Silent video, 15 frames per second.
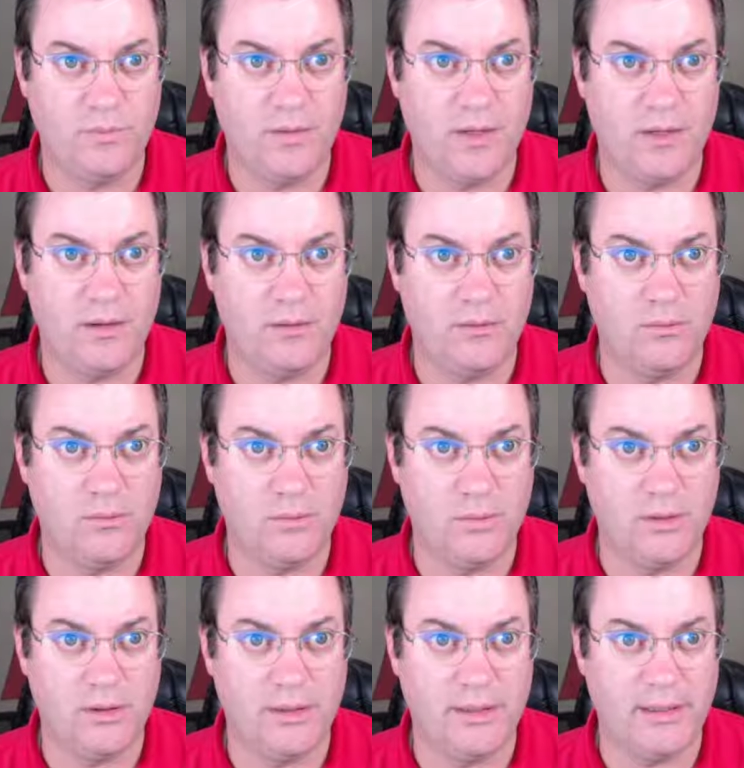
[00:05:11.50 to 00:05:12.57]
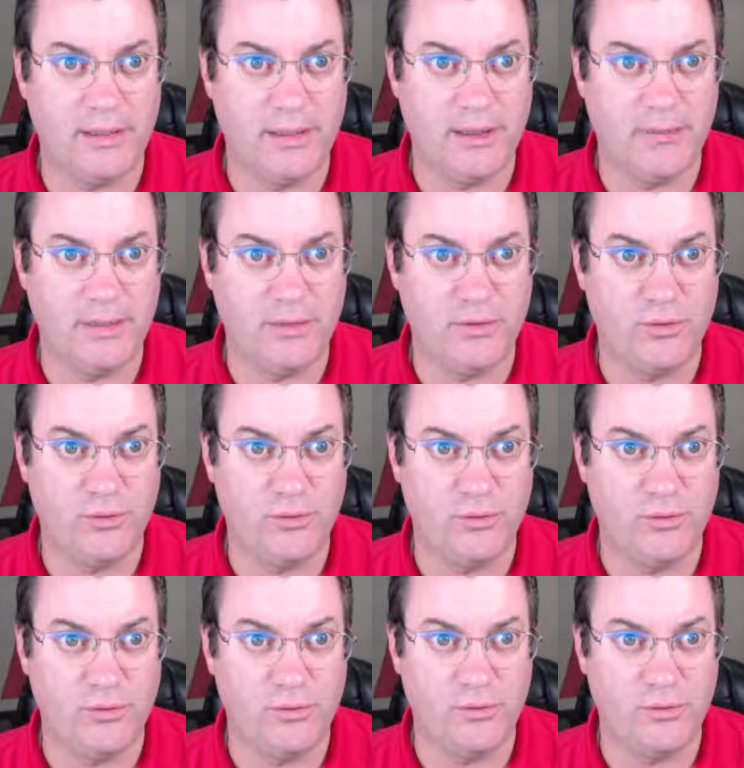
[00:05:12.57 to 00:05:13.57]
Now, will allow me to